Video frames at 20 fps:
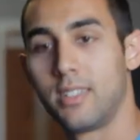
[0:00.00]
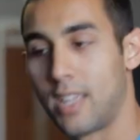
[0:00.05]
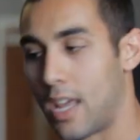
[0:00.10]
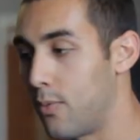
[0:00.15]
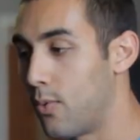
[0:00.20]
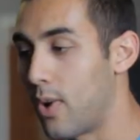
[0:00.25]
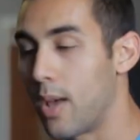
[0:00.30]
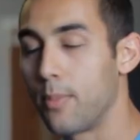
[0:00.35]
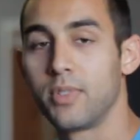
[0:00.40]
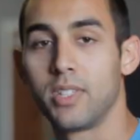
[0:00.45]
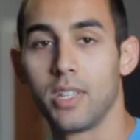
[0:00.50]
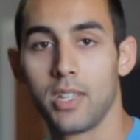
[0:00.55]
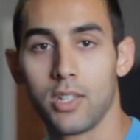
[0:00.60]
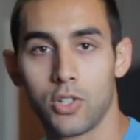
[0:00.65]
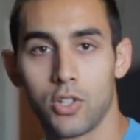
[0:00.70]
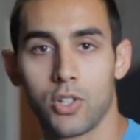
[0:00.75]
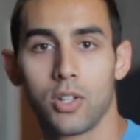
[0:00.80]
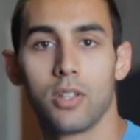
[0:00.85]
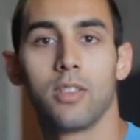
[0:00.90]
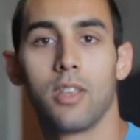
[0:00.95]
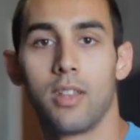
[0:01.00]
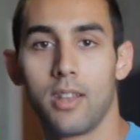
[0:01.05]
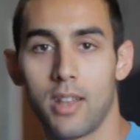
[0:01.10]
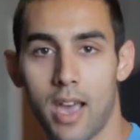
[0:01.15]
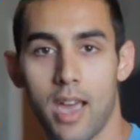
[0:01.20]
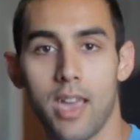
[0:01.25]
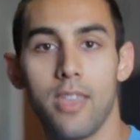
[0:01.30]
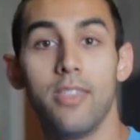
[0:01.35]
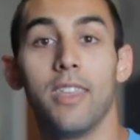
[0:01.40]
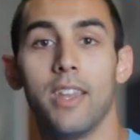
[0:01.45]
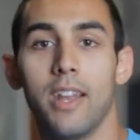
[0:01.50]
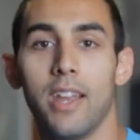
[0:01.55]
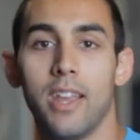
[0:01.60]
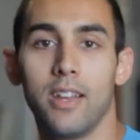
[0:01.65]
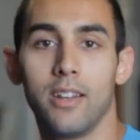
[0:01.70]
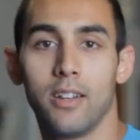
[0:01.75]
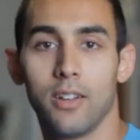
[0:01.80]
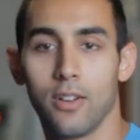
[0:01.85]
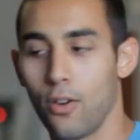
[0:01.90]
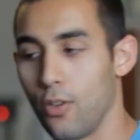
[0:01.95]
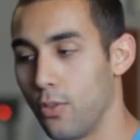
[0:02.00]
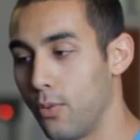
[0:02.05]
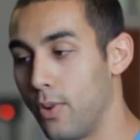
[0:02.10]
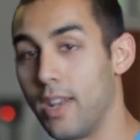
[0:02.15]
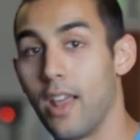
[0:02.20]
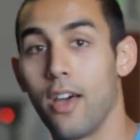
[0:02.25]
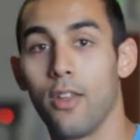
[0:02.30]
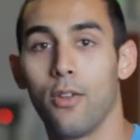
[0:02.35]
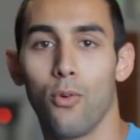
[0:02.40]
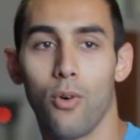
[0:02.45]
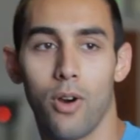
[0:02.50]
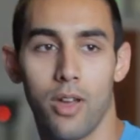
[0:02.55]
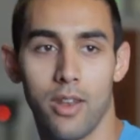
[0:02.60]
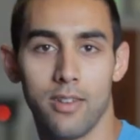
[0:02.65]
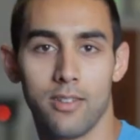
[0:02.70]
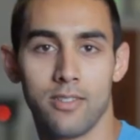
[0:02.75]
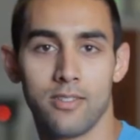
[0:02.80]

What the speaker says: 10 reps each, then 9, then 8, all the way down to 1.